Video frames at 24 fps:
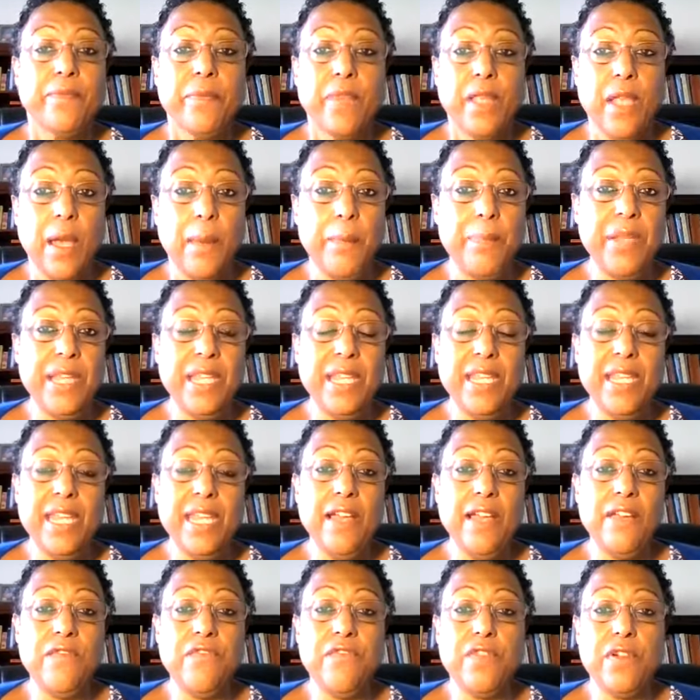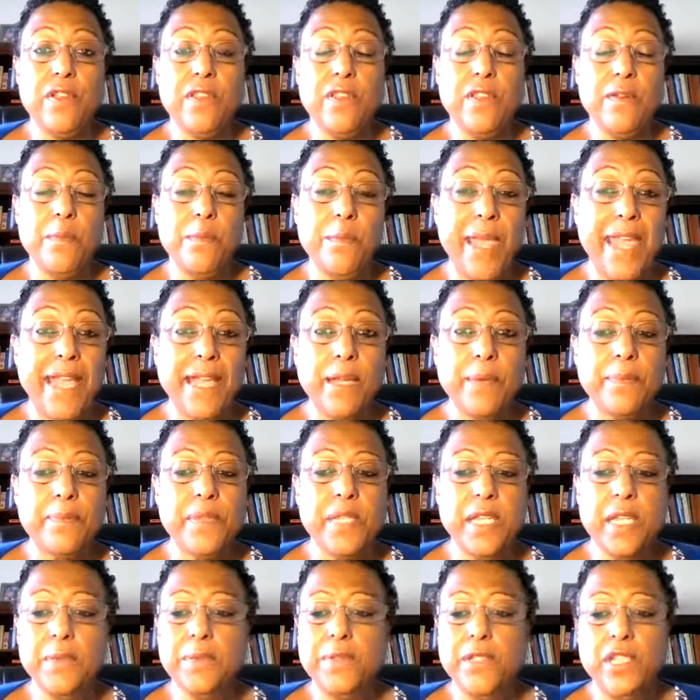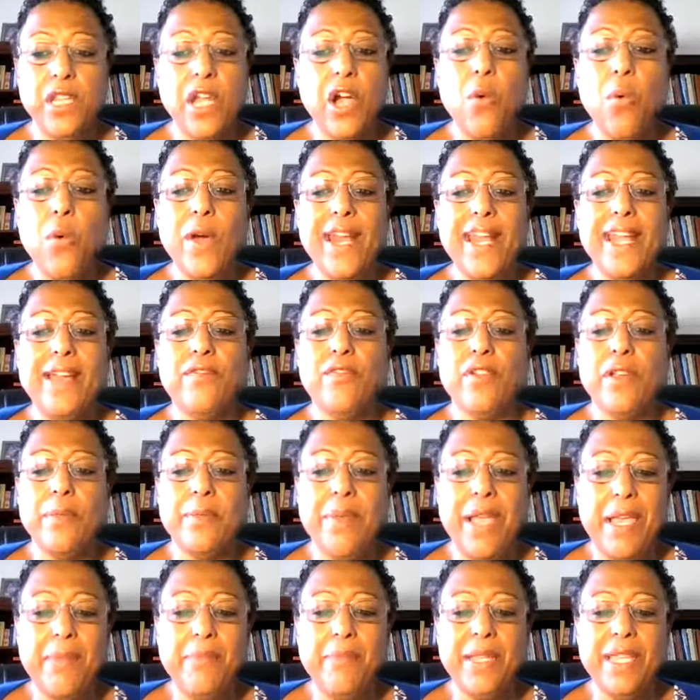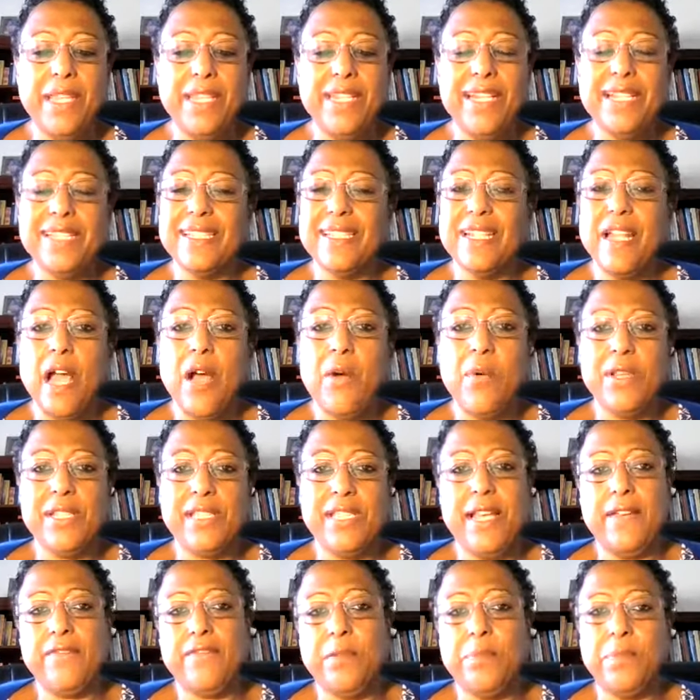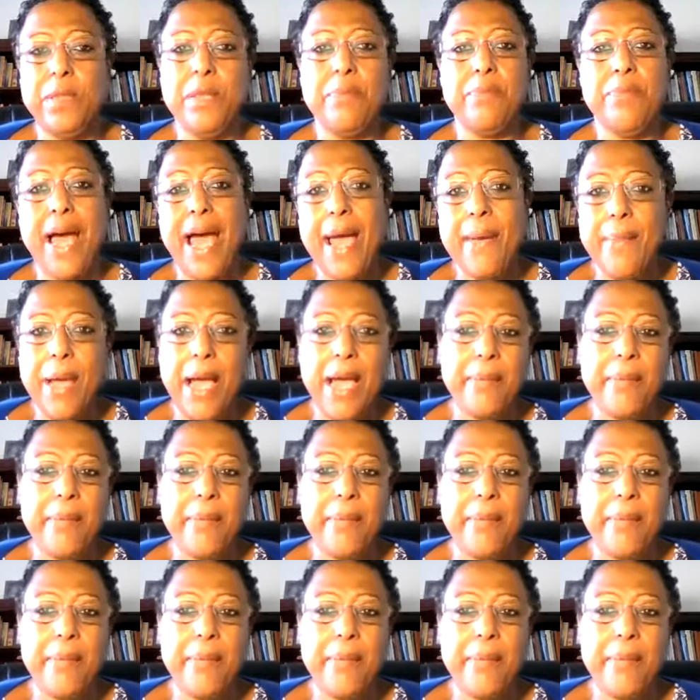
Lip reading: PDF for the makeup tips, whatever it may be. It doesn't always have to be buy,